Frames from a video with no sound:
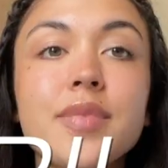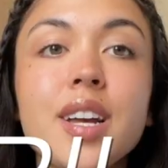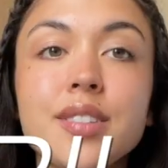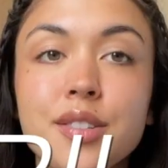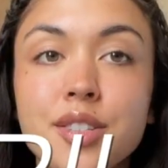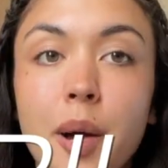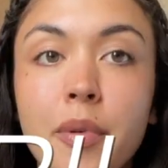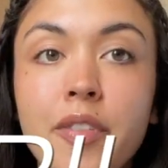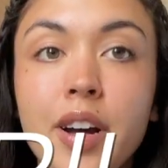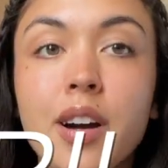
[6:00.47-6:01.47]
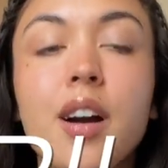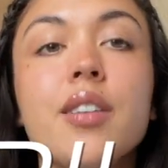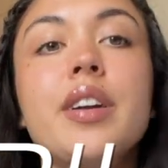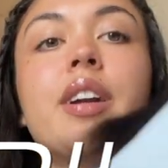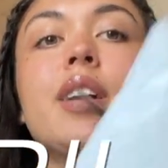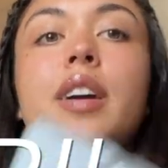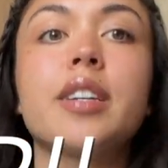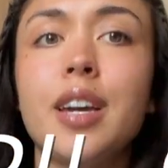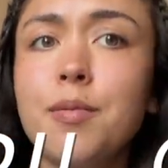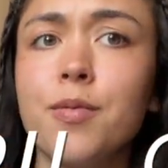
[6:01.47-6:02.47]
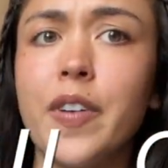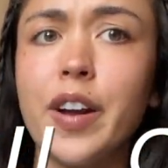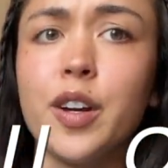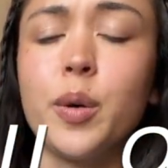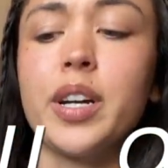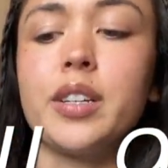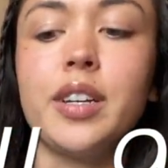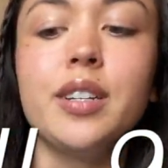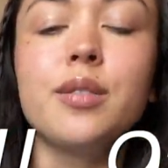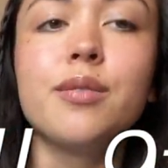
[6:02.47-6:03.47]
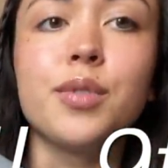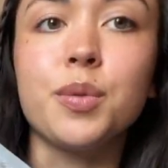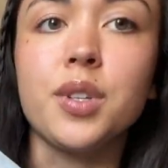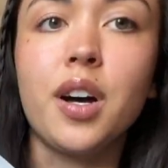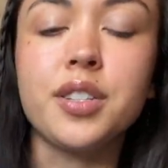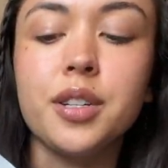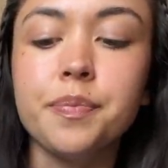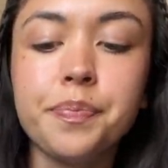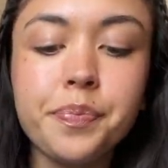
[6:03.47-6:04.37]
It's the Shopify card reader. It came very quickly, which was awesome.